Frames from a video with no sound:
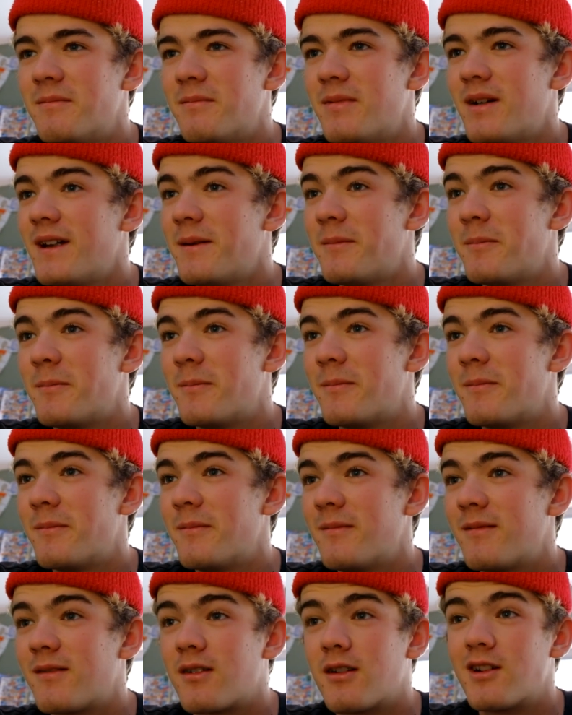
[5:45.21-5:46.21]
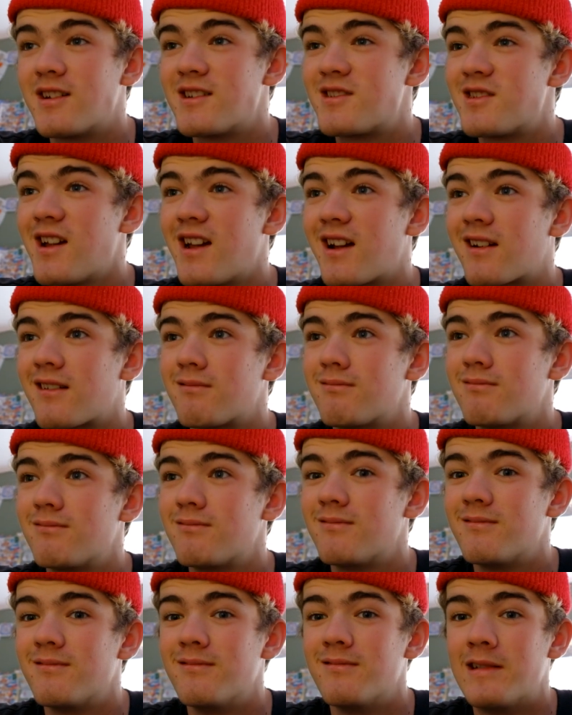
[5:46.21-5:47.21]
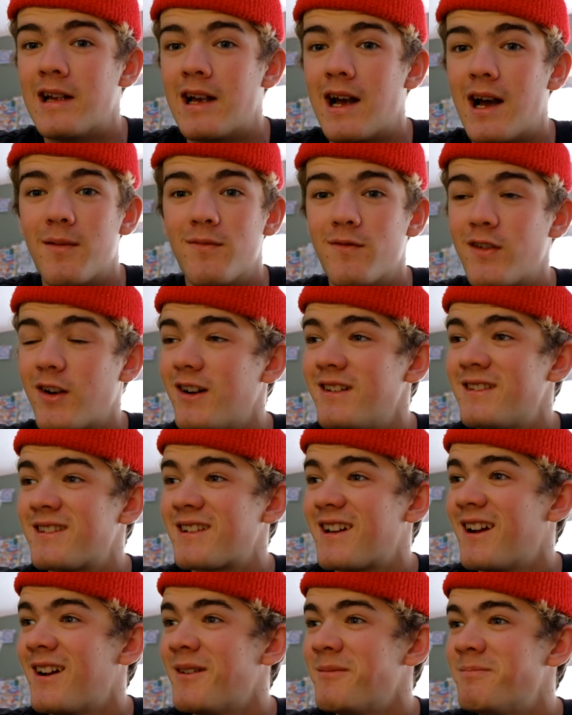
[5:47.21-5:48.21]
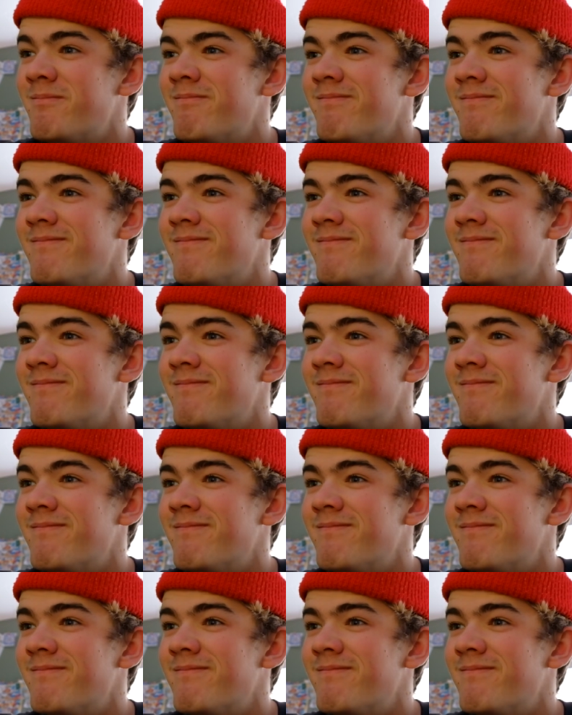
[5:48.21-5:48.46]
But I'm gonna check. I'm very scared.